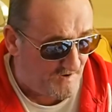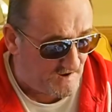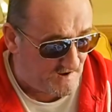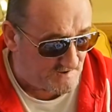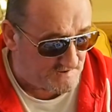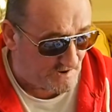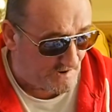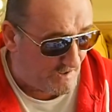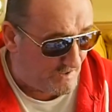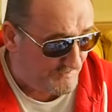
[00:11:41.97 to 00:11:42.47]
you
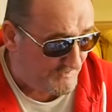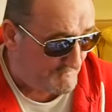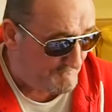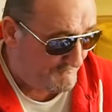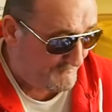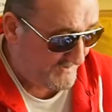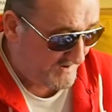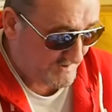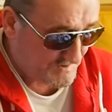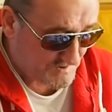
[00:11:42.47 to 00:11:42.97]
saw them
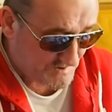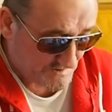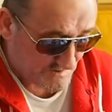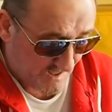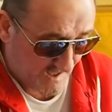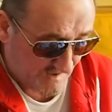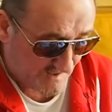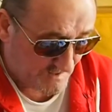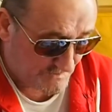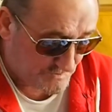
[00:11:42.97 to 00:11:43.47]
pictures,
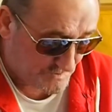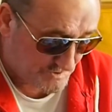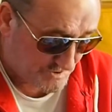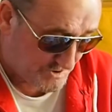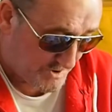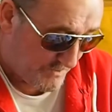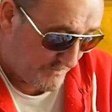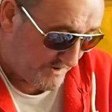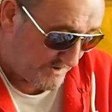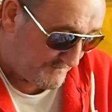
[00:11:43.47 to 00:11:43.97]
like, I'll just
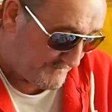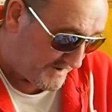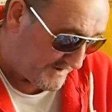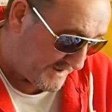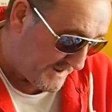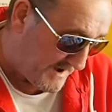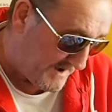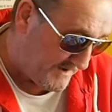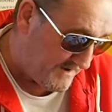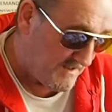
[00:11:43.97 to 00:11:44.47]
show you them
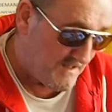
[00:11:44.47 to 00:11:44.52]
again.